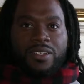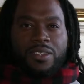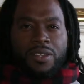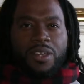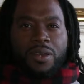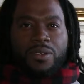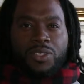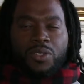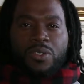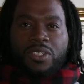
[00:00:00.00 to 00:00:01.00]

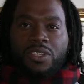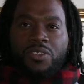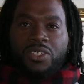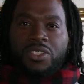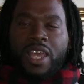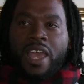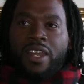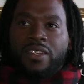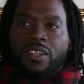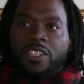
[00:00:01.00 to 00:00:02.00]
So you just
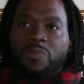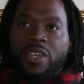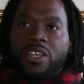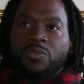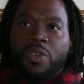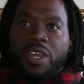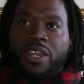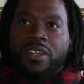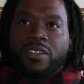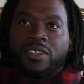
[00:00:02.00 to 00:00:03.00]
had an experience
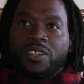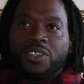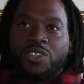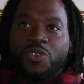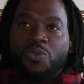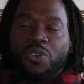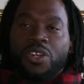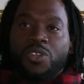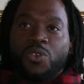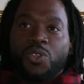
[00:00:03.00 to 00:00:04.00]
where you
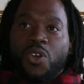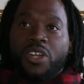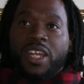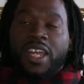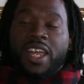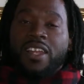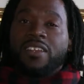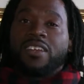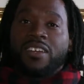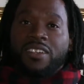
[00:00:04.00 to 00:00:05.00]
were no longer
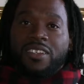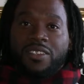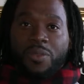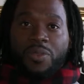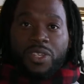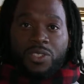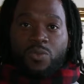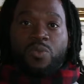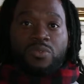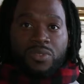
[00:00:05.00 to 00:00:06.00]
in
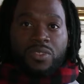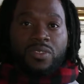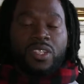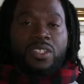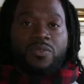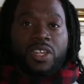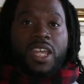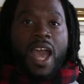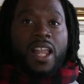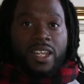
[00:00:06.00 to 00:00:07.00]
this
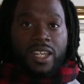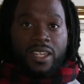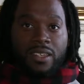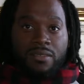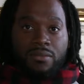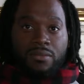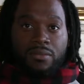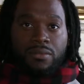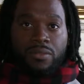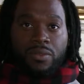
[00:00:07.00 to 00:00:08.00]
reality,
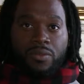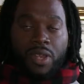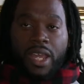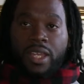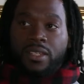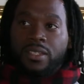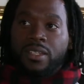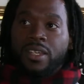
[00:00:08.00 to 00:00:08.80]
right?